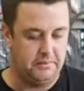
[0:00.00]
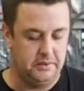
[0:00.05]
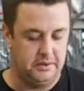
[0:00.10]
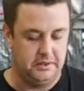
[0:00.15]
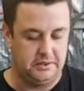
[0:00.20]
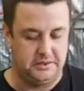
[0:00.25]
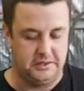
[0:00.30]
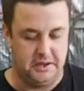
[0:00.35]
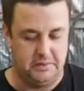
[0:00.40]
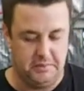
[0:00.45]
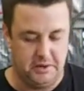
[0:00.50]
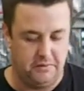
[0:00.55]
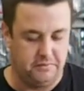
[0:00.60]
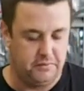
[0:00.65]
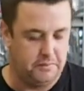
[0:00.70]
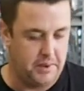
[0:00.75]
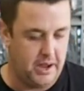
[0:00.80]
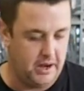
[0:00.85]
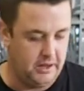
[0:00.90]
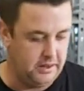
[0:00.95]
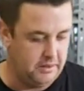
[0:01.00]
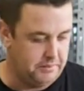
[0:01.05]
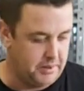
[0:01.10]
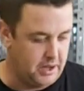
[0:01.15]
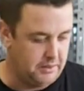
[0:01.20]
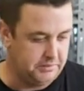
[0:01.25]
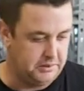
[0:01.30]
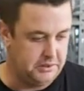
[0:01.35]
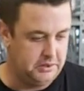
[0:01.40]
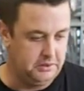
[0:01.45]
It's a bit of a pain in the
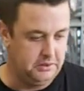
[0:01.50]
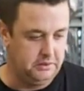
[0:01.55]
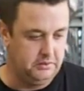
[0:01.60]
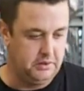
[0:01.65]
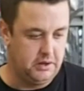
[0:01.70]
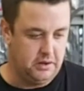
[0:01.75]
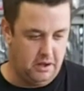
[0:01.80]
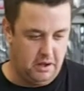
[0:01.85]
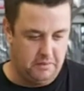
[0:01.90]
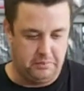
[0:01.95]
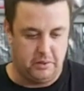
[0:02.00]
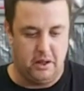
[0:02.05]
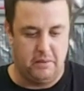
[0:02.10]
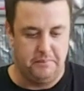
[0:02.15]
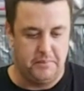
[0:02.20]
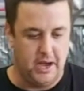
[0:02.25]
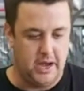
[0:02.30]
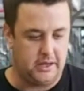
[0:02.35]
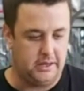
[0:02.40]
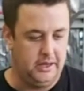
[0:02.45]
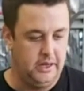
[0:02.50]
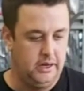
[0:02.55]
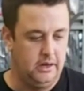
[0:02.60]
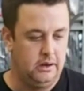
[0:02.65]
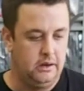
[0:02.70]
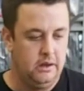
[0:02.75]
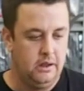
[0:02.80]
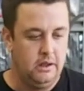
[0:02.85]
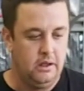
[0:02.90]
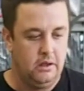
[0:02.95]
bum to do a plumb back in.